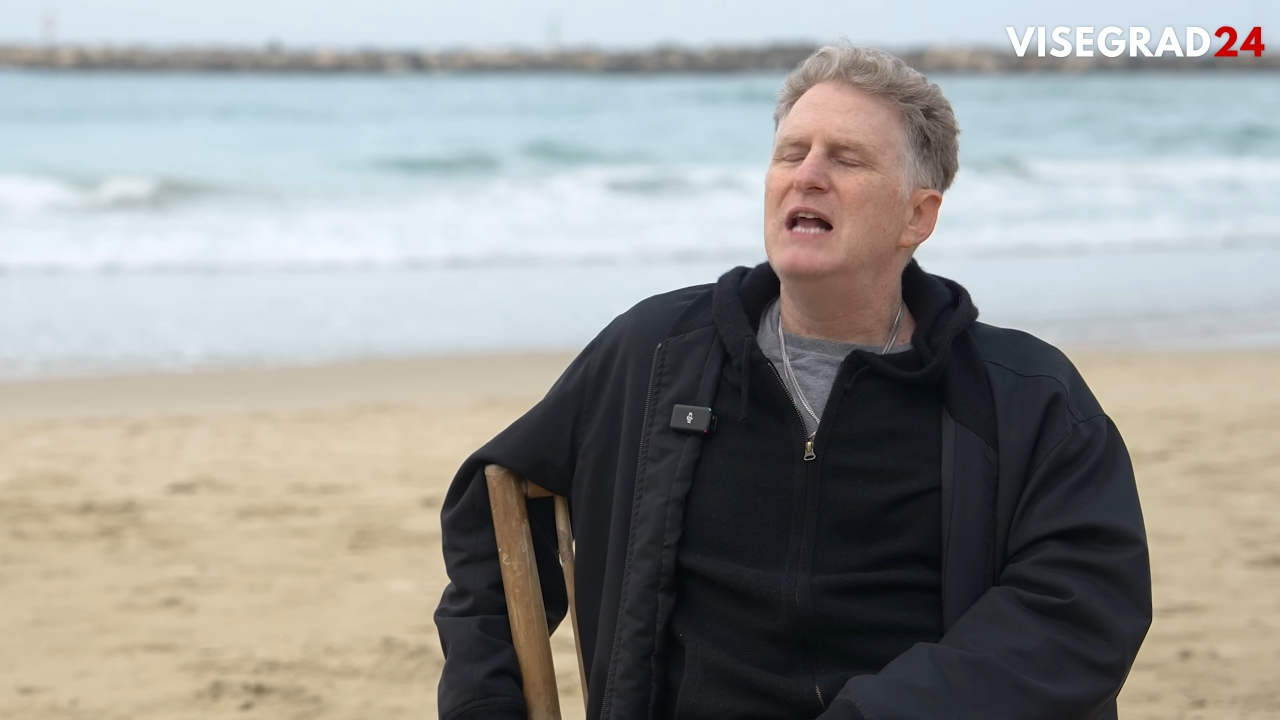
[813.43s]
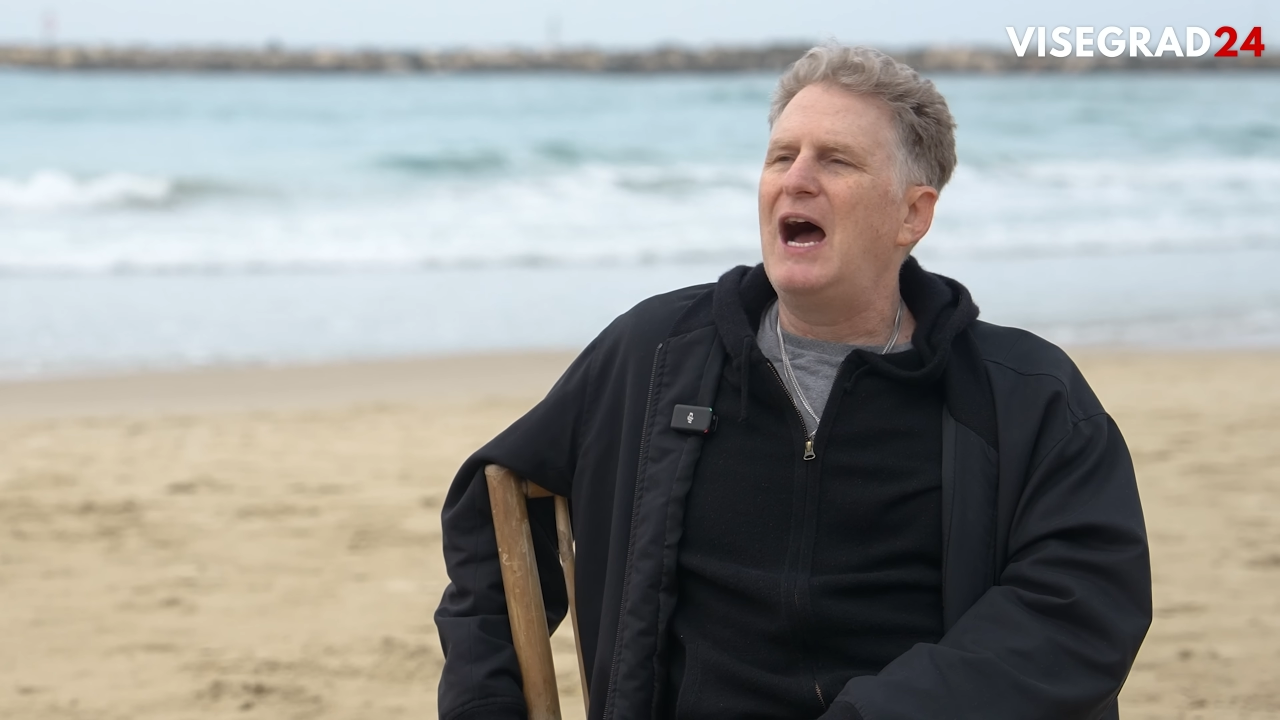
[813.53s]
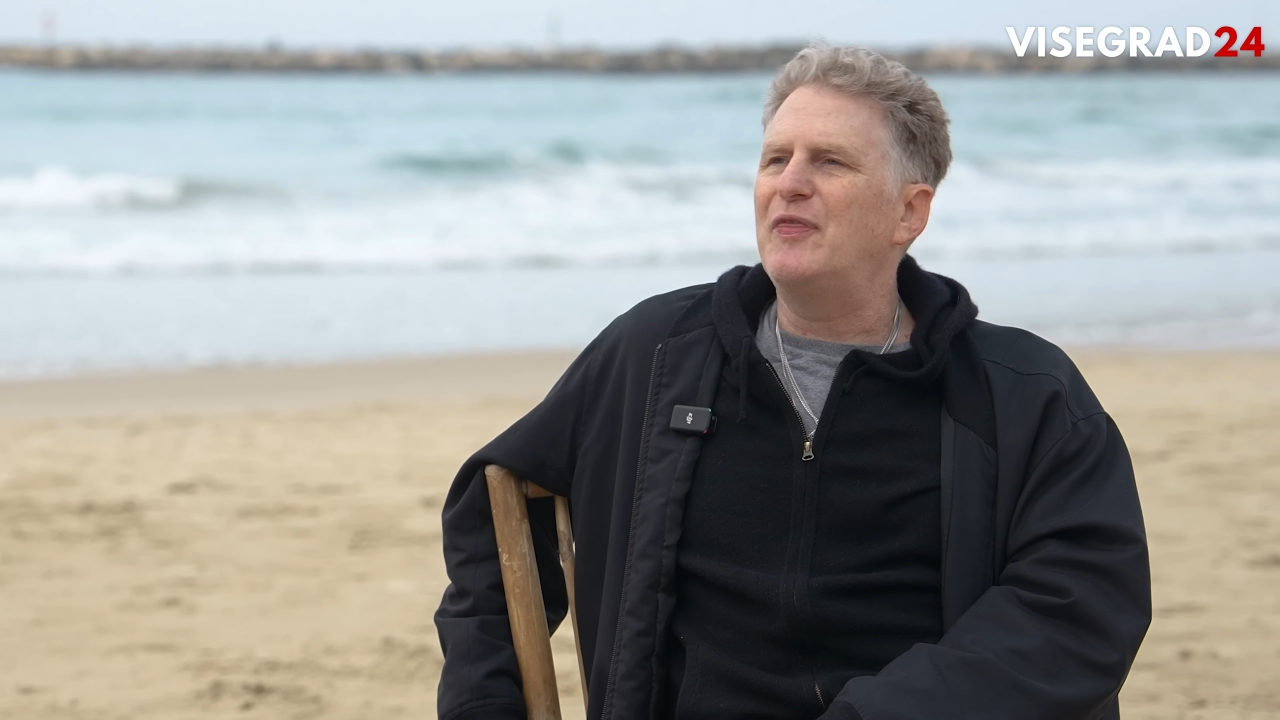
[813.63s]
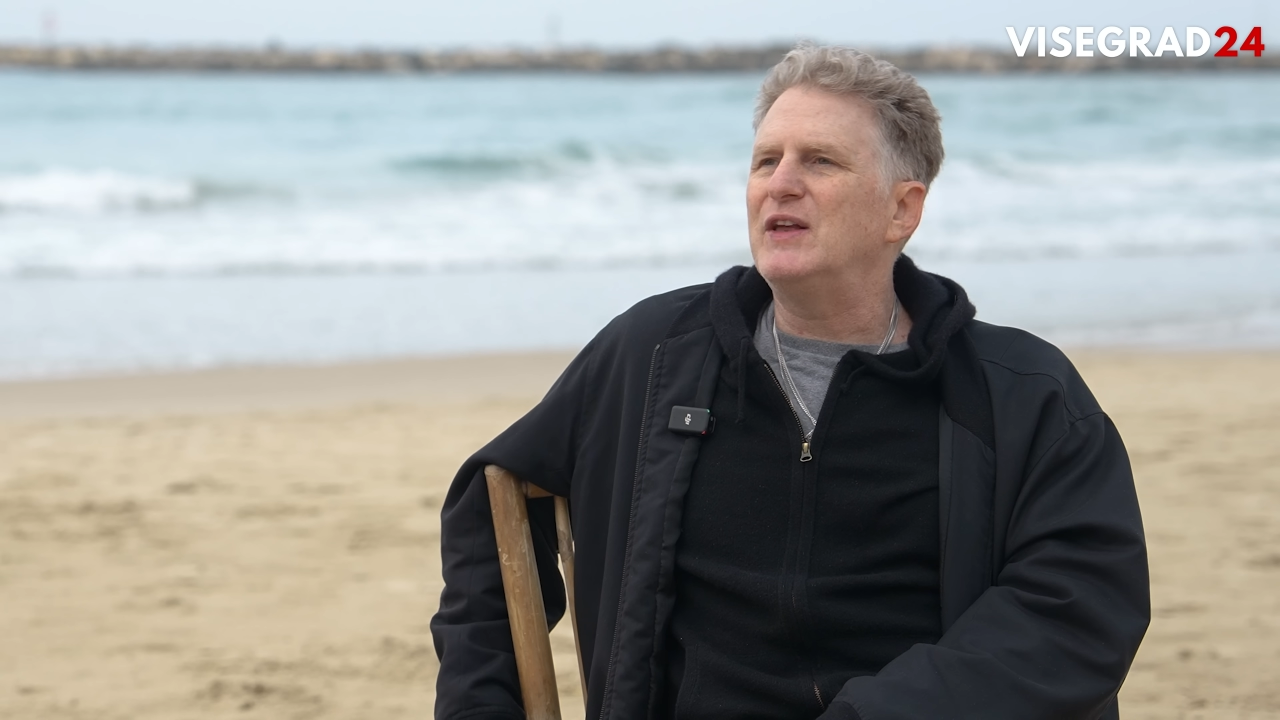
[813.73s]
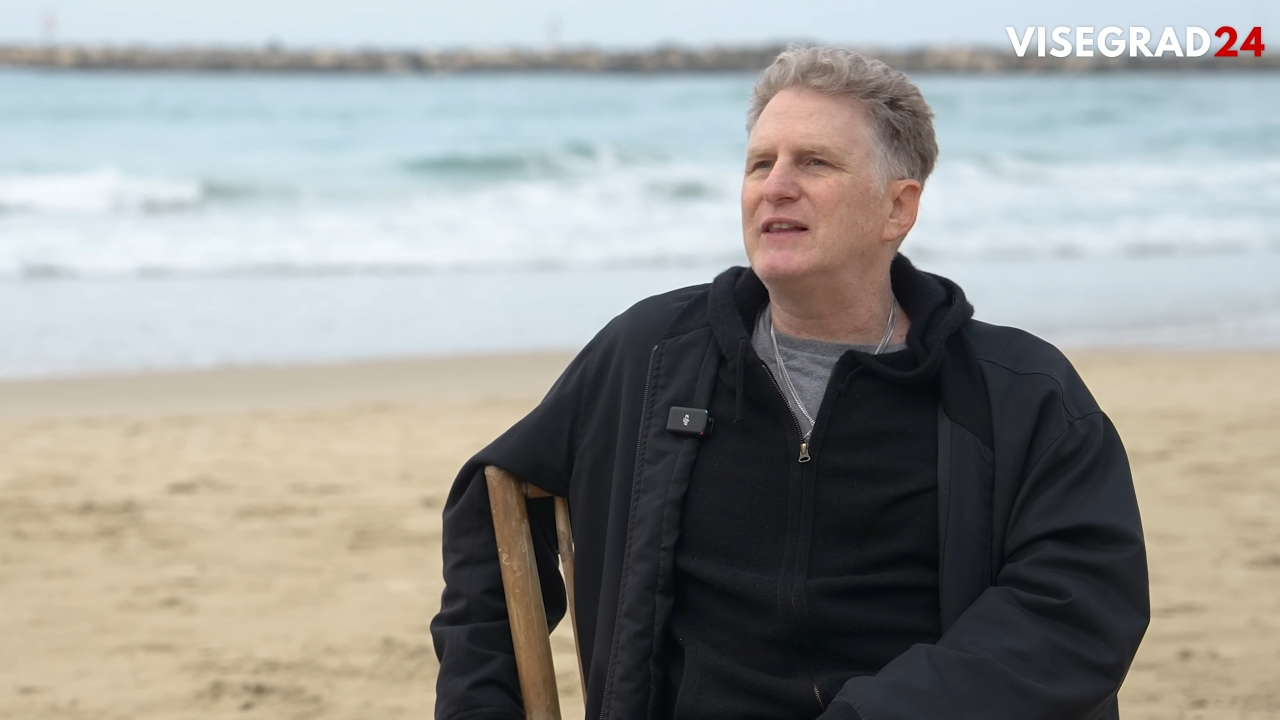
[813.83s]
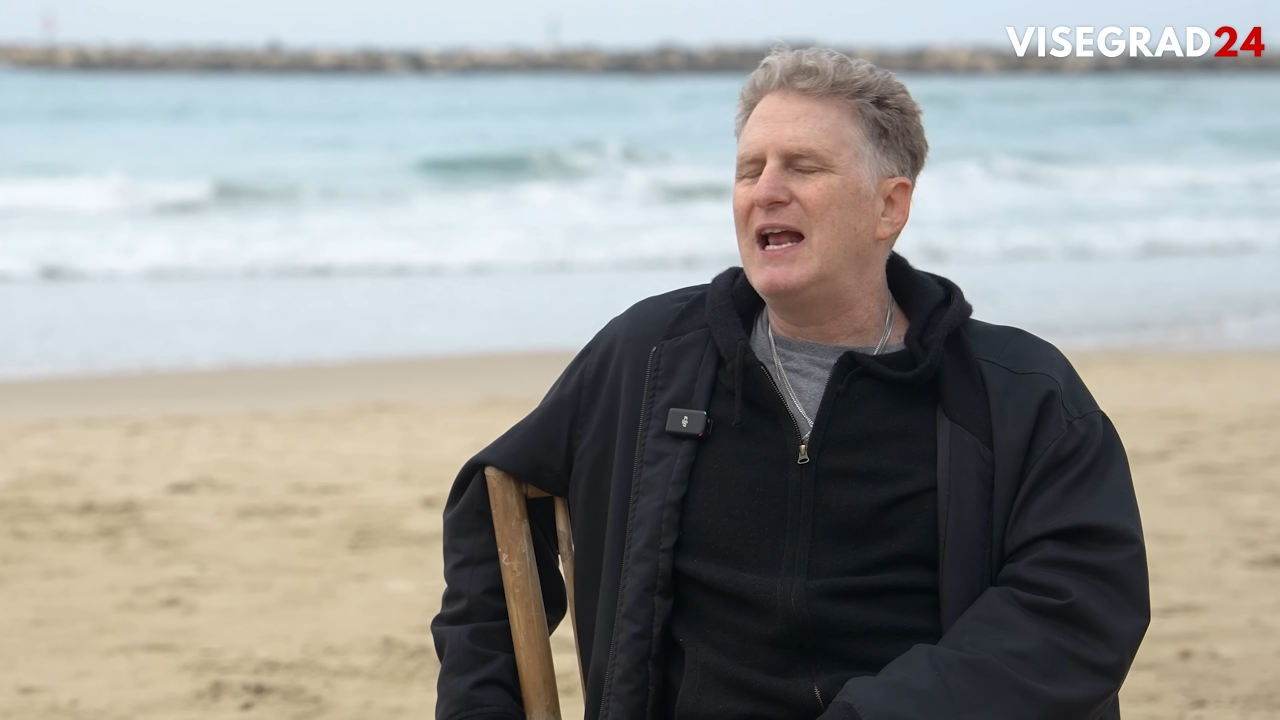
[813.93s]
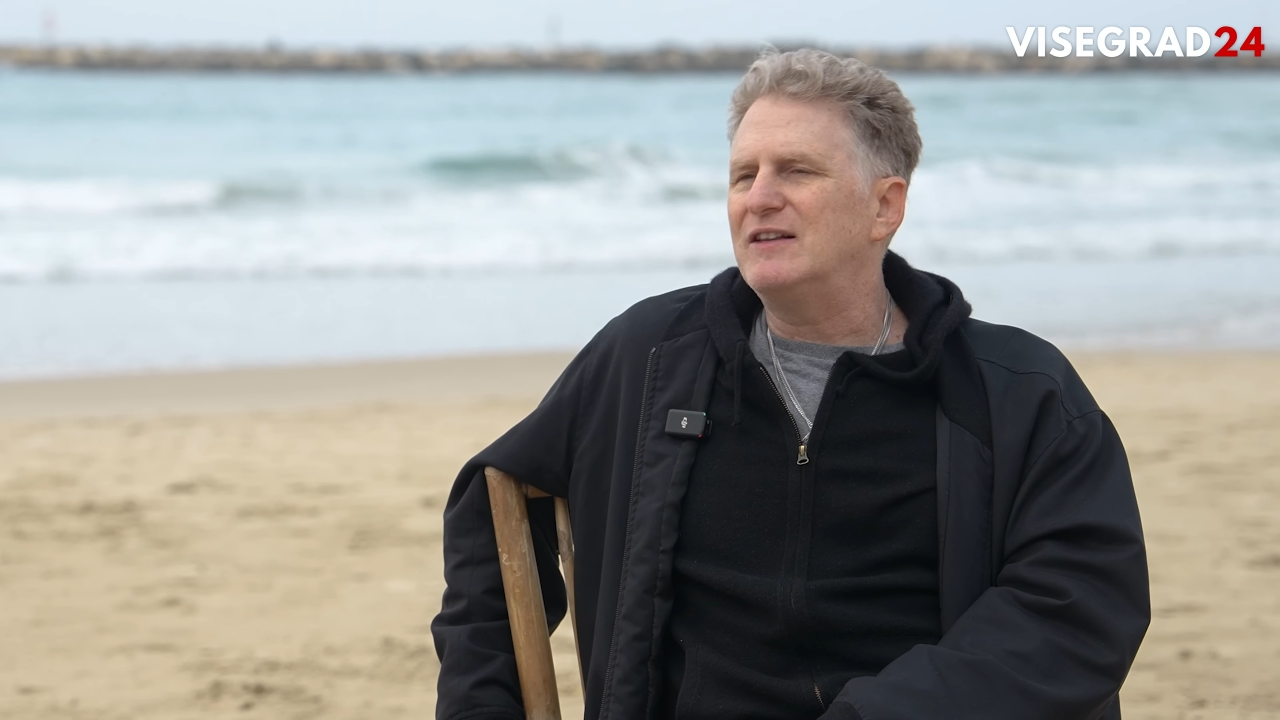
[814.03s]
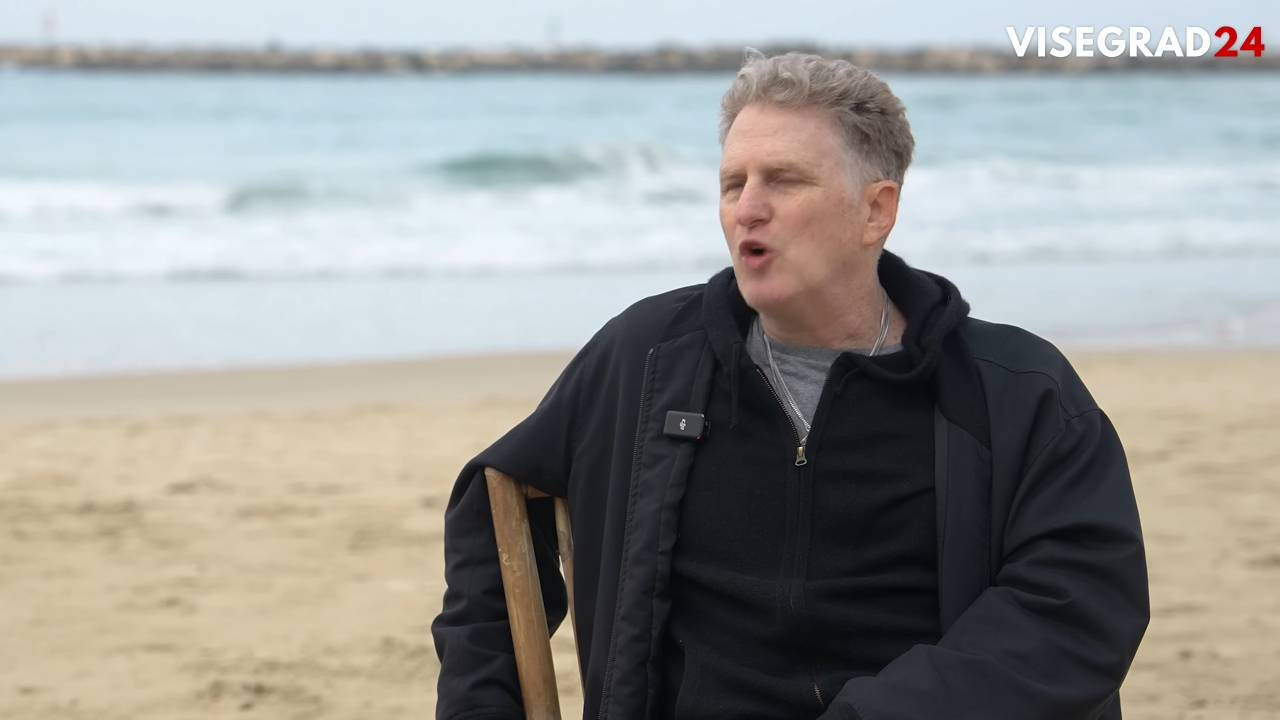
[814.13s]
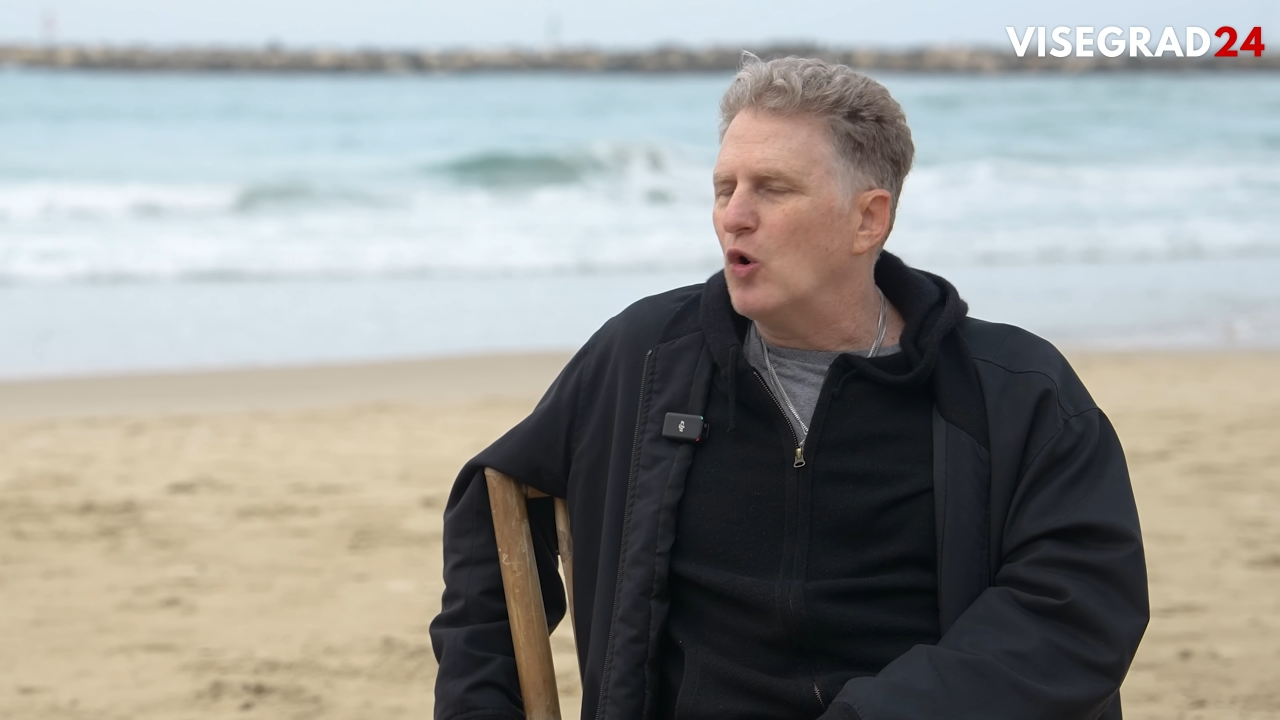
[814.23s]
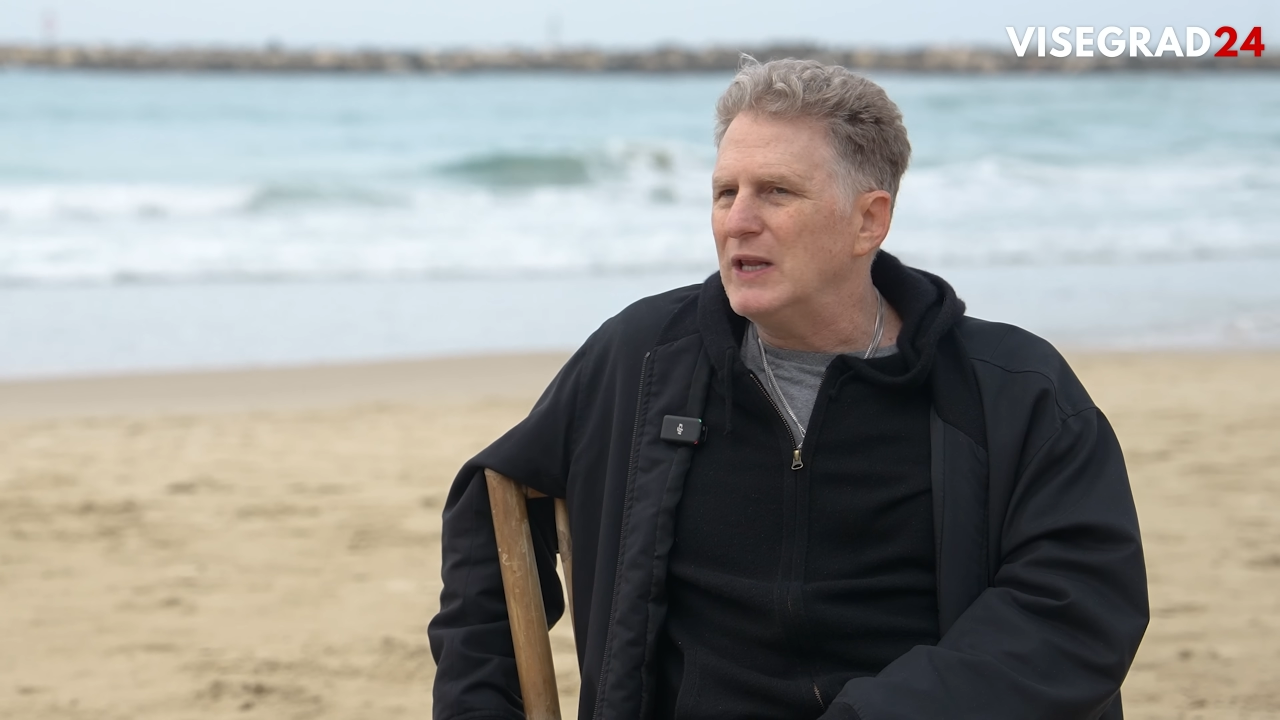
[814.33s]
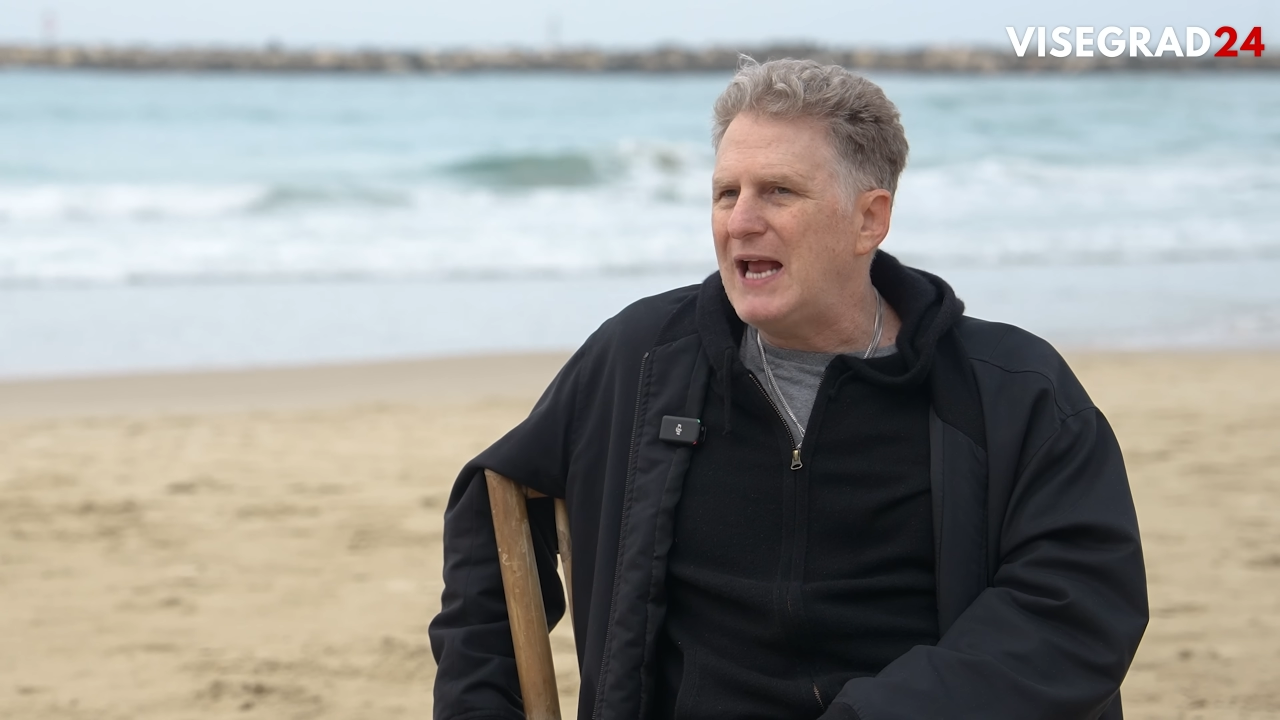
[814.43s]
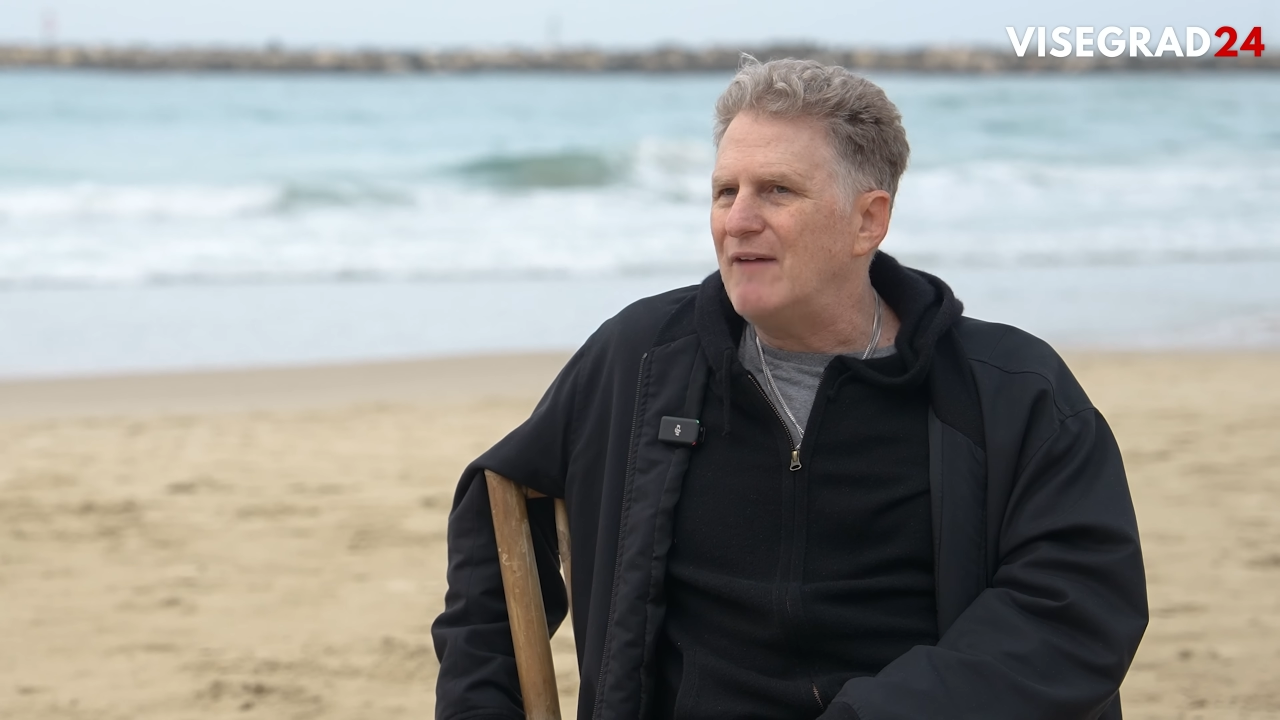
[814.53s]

I think they totally